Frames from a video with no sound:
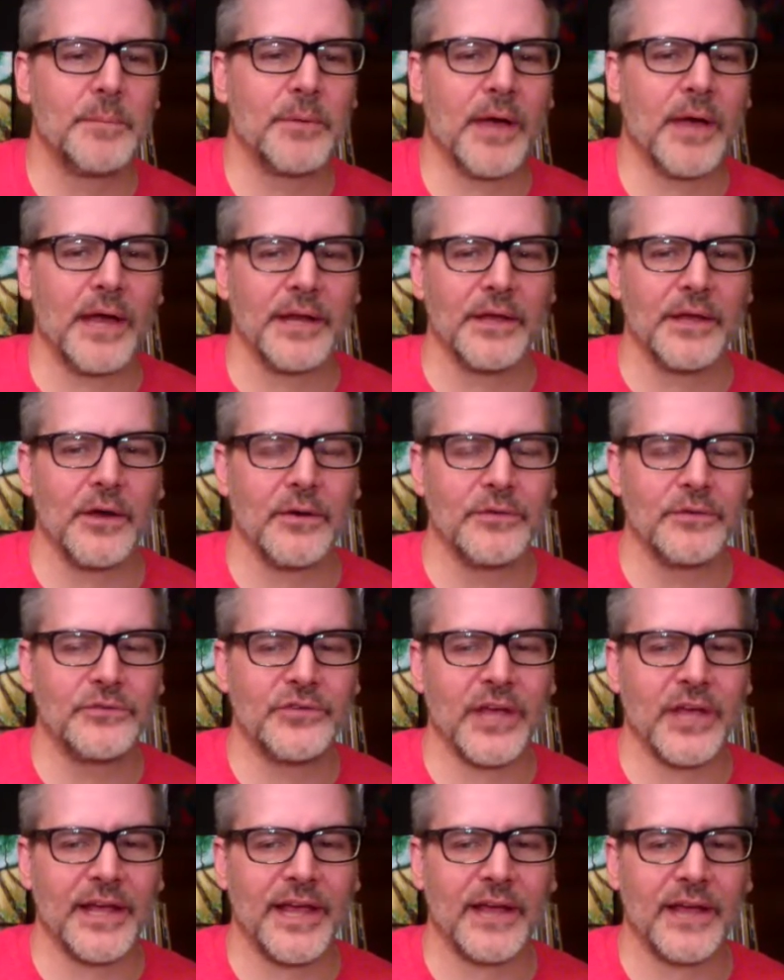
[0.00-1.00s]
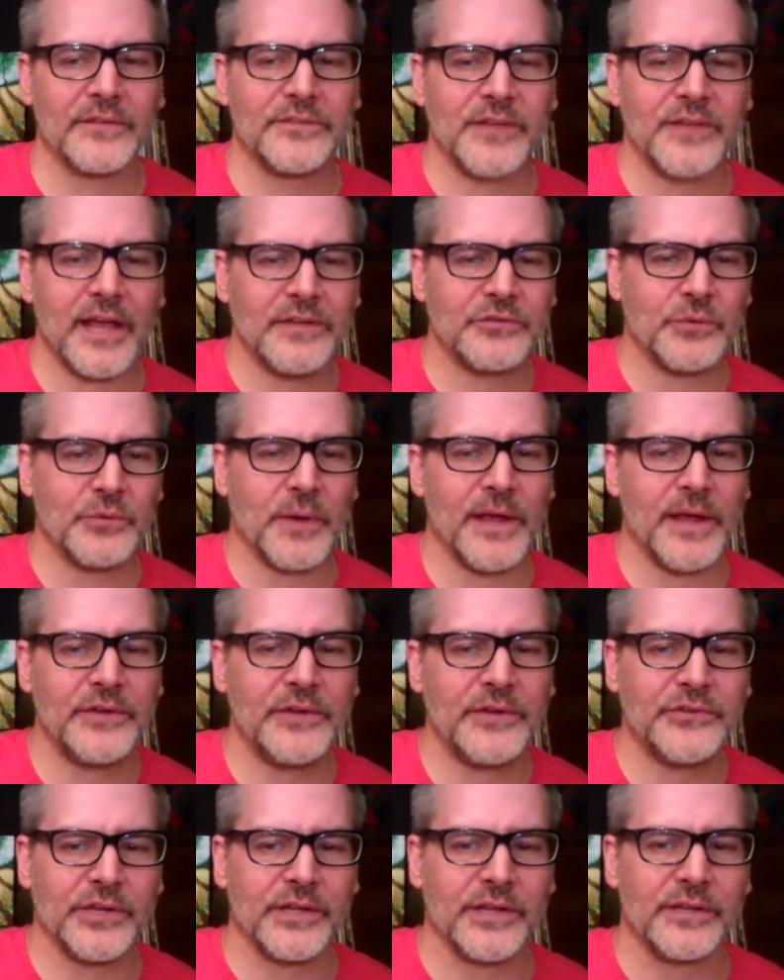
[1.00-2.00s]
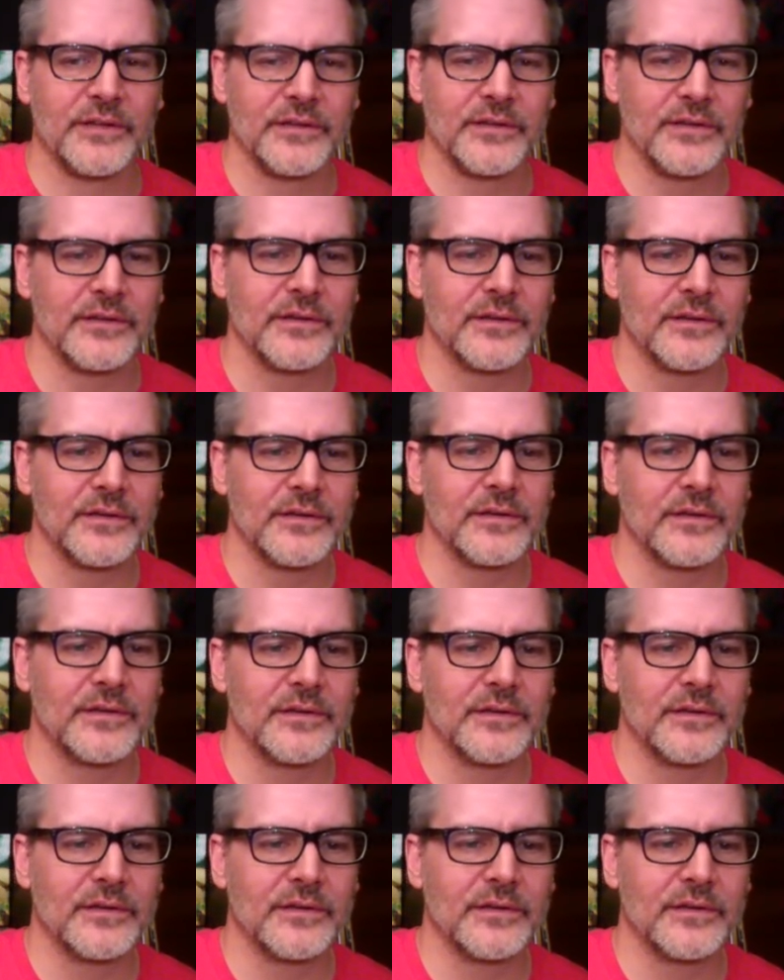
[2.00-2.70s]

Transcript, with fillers: got to go and check out saturation. Yeah.